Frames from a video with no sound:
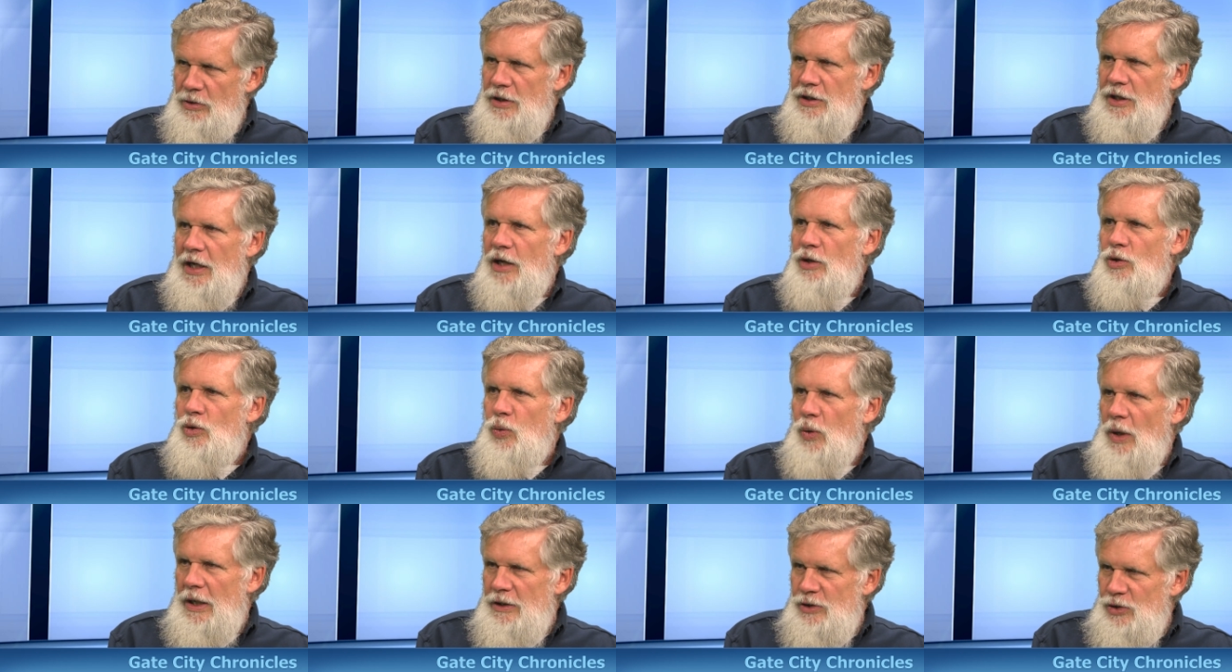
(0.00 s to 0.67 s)
They're not
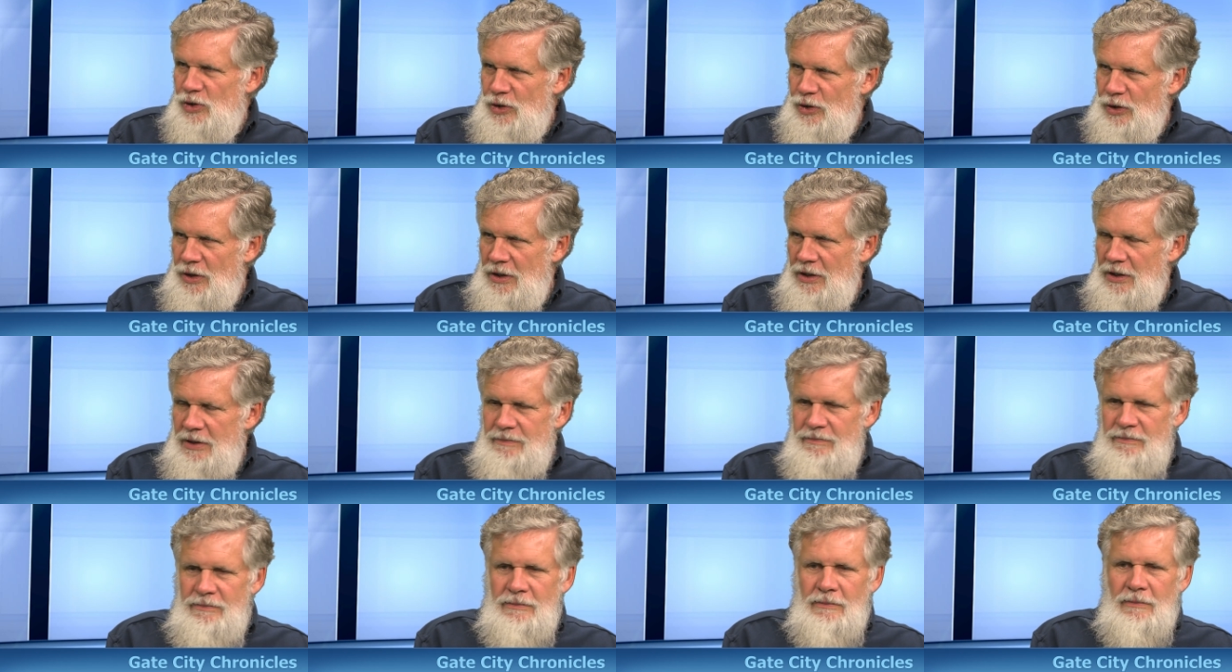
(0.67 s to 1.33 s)
quite as
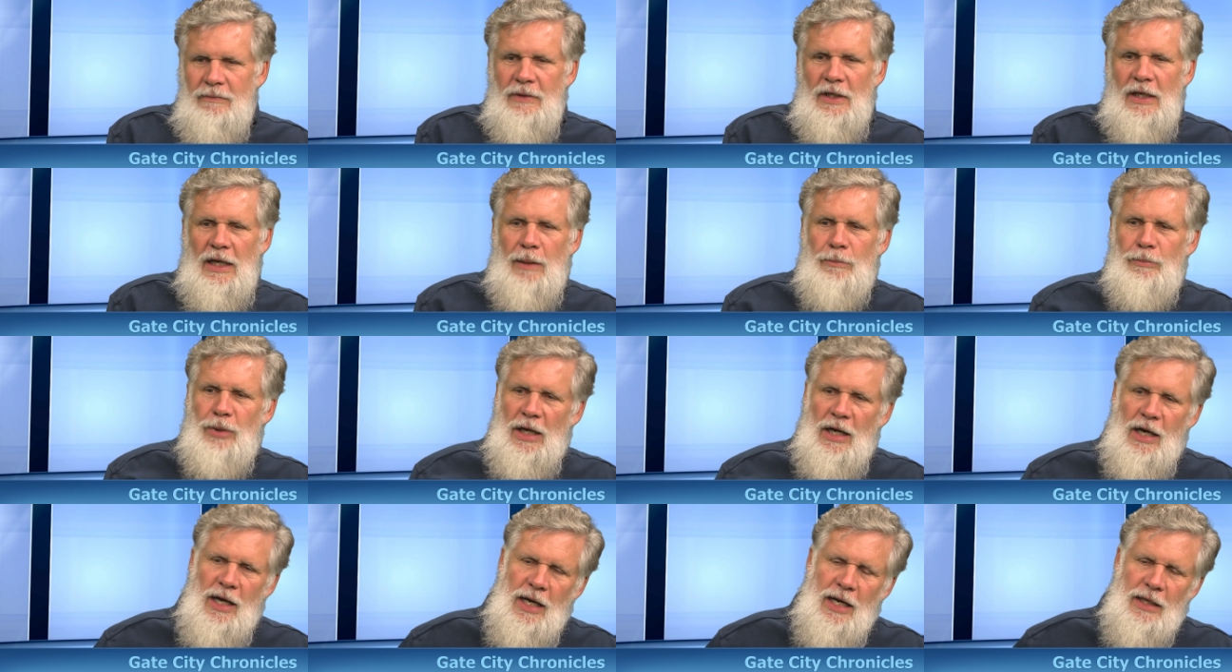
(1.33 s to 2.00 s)
good,
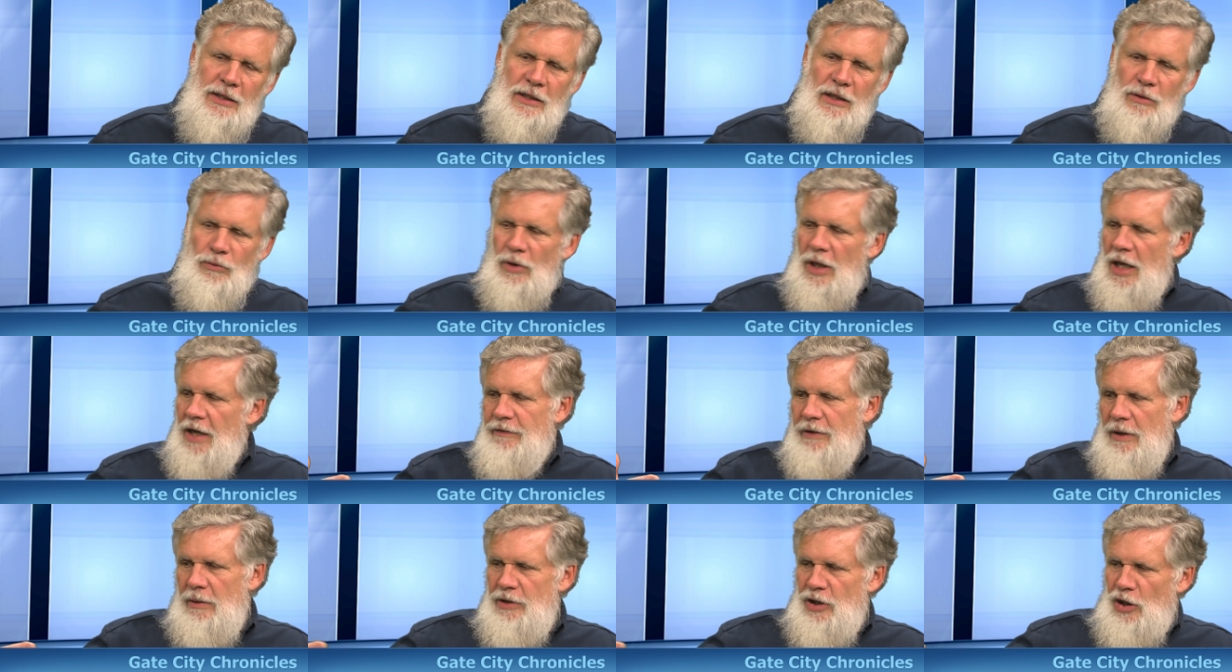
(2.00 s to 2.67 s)
but Honda will
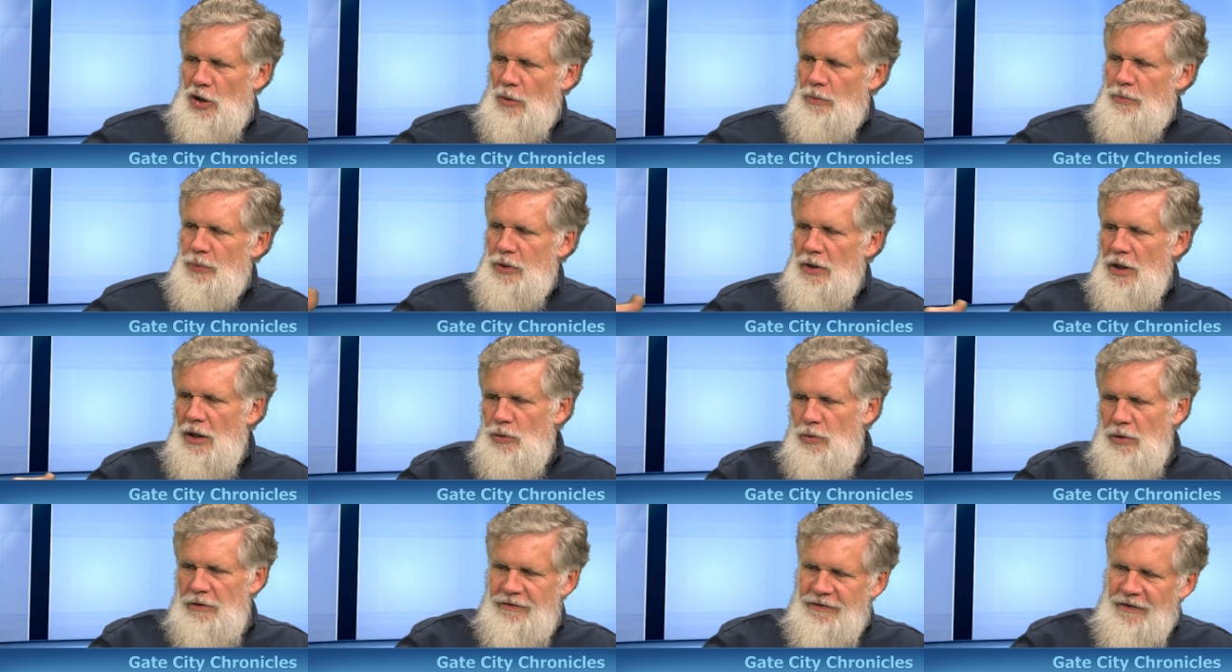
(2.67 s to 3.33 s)
have a
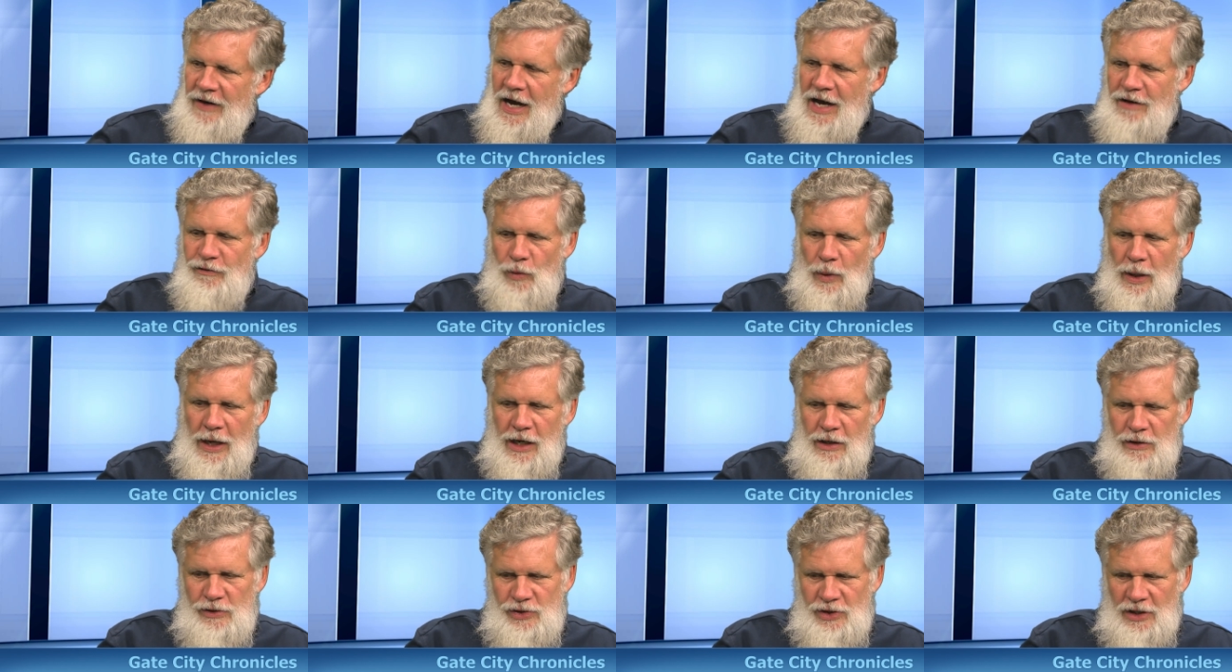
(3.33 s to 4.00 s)
plug with 5
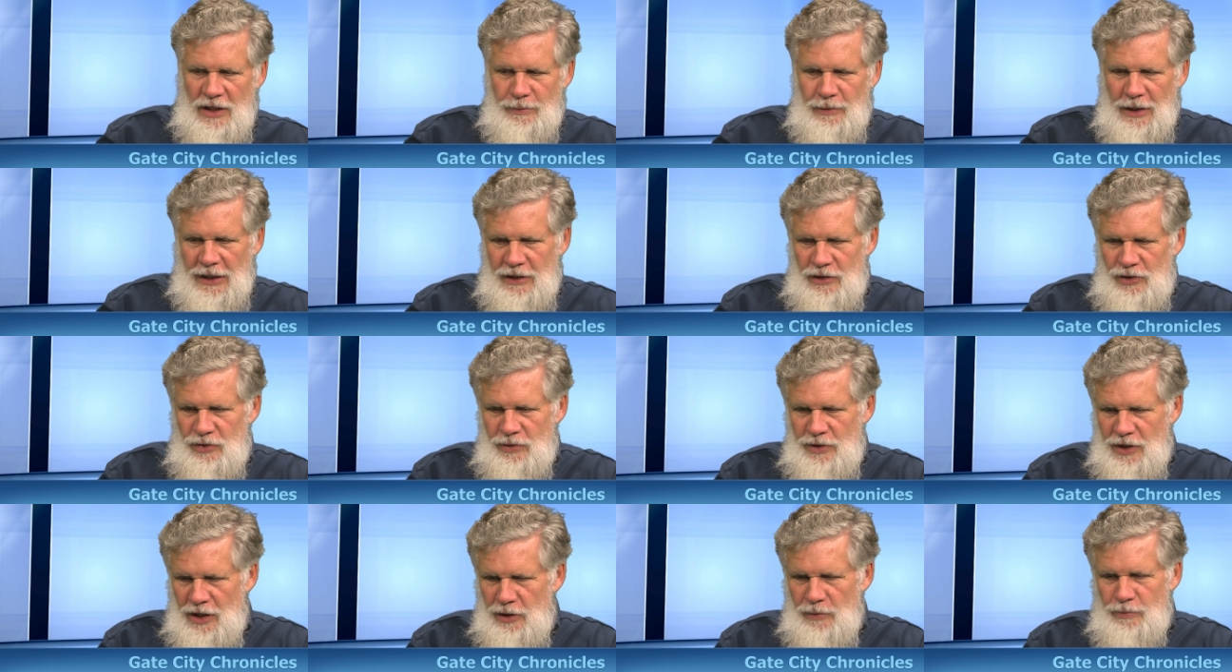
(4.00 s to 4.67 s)
wires coming
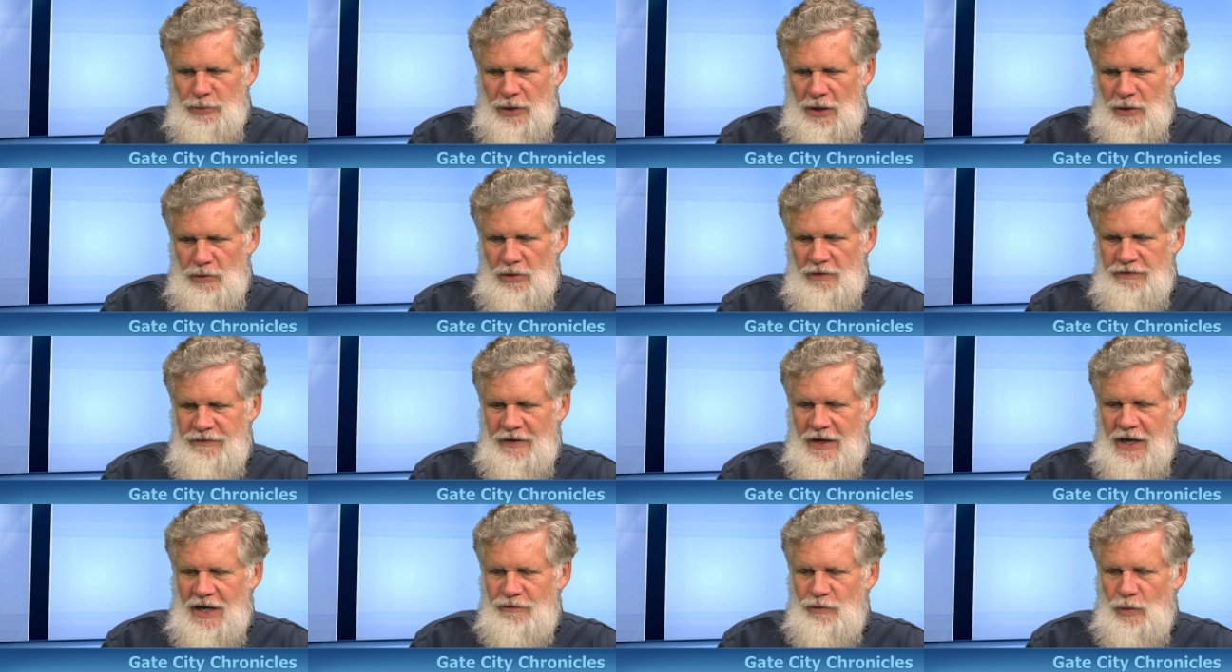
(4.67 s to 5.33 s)
into another plug
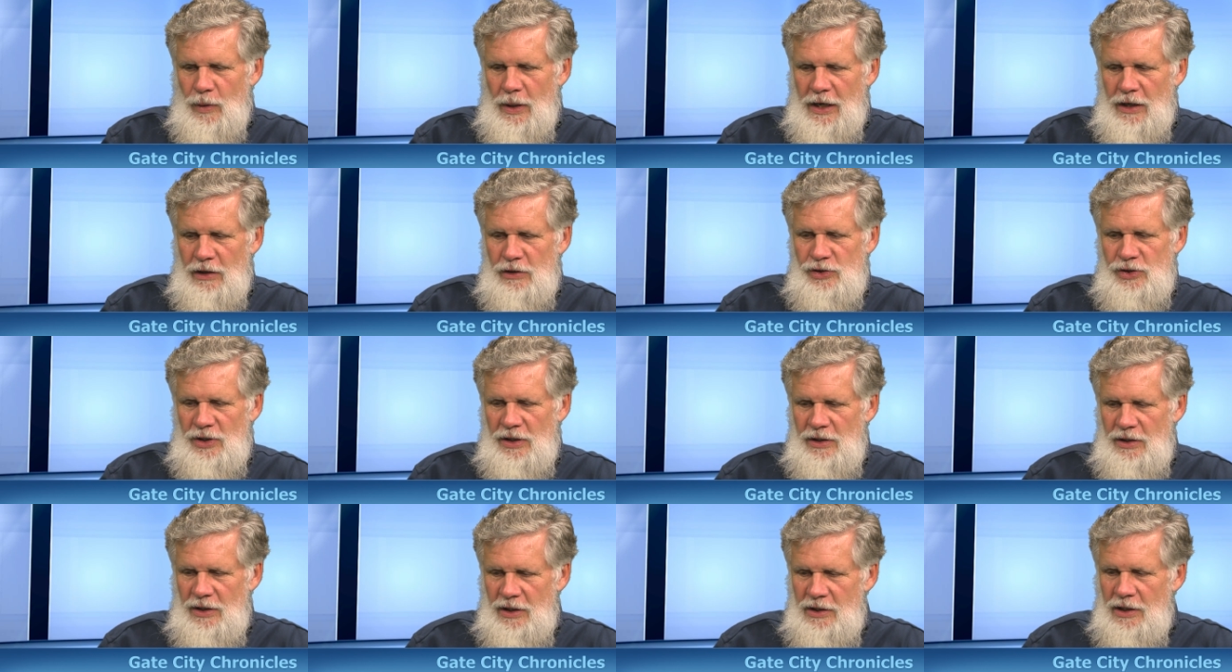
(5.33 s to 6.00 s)
with 5
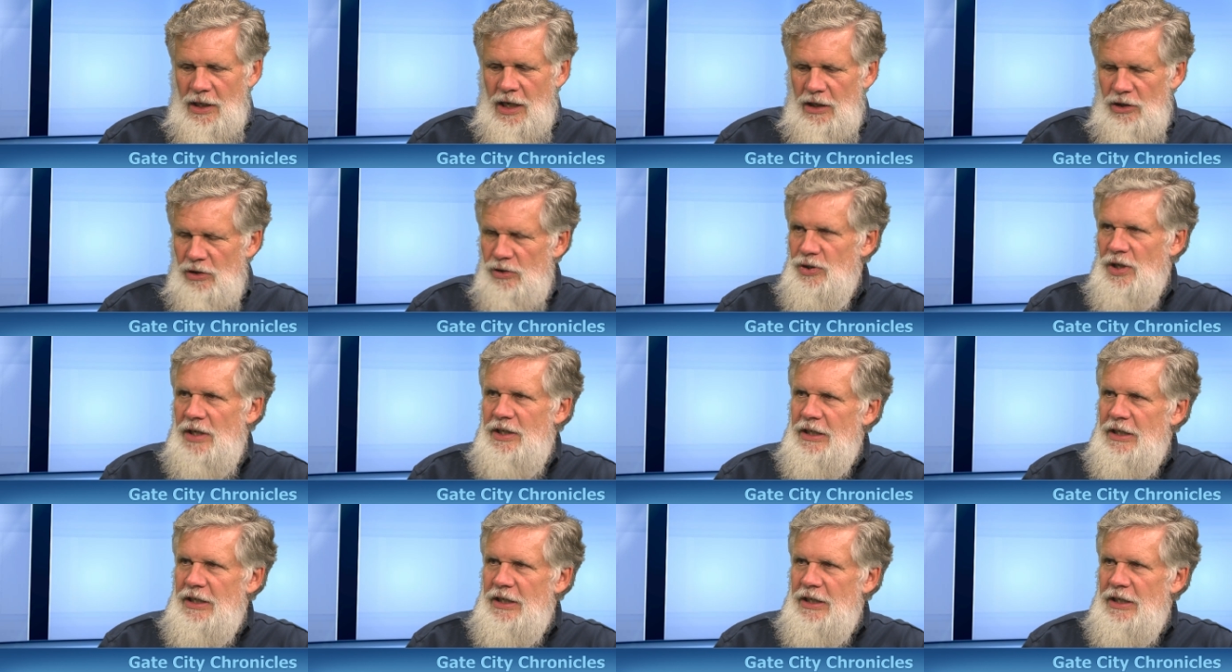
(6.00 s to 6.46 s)
wires, and the colors